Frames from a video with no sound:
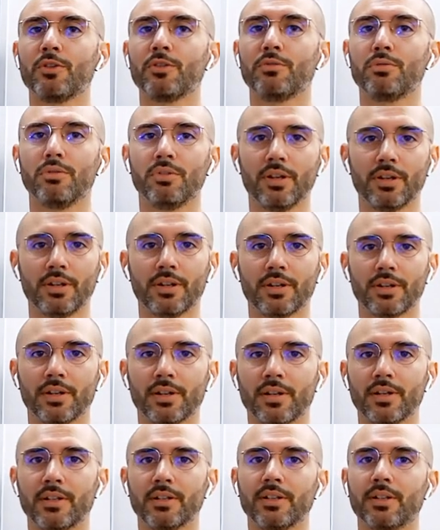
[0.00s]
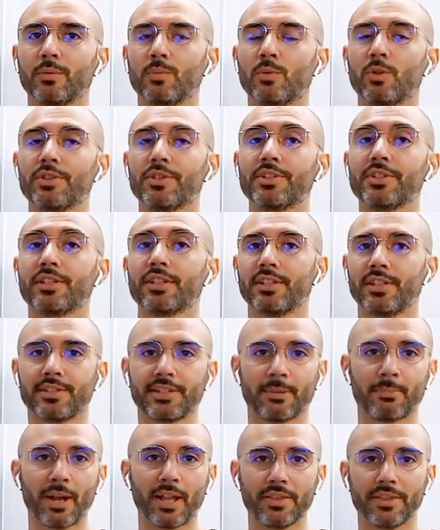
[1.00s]
going to learn what's the
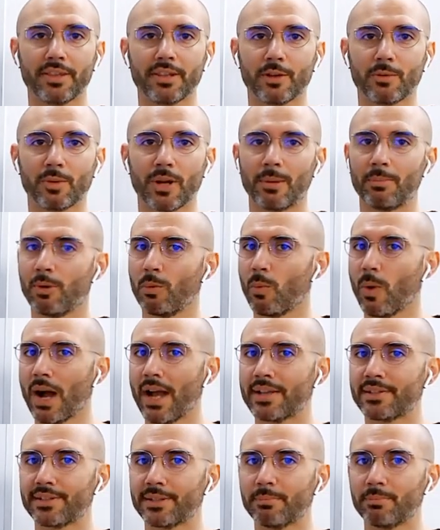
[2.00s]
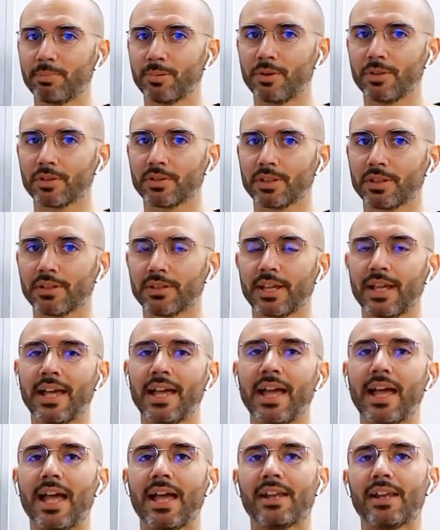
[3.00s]
semantic web, why it's important,
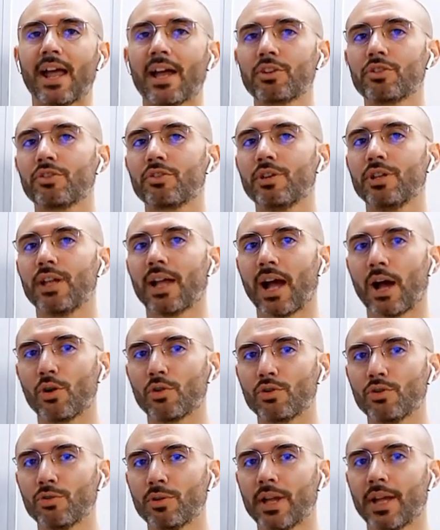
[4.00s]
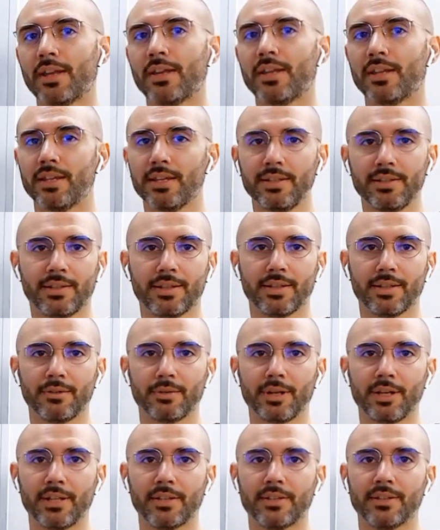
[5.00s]
and actually how you can
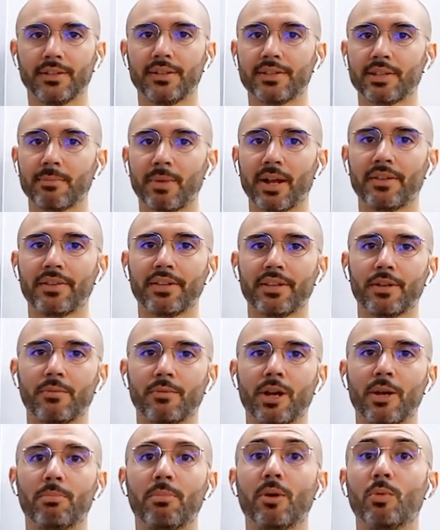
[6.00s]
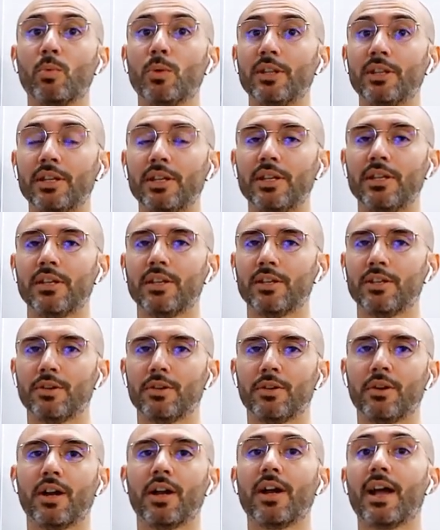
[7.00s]
integrate the semantic web within
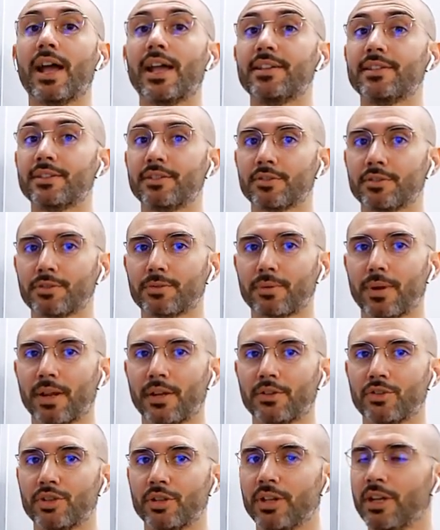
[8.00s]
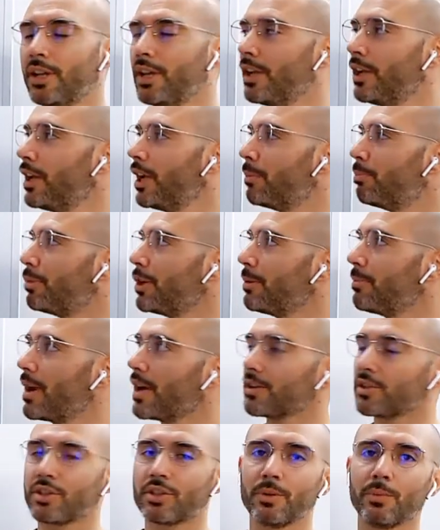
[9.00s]
your S E O strategy. Pretty
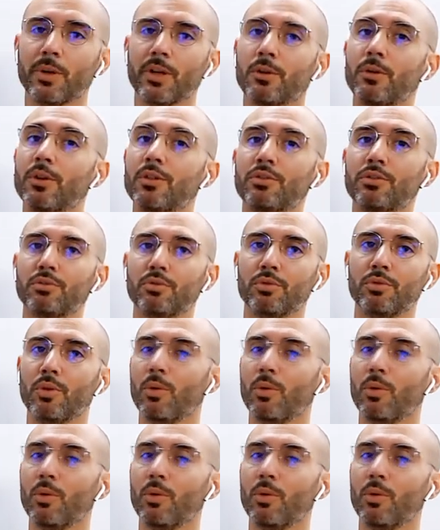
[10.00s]
much, we're going to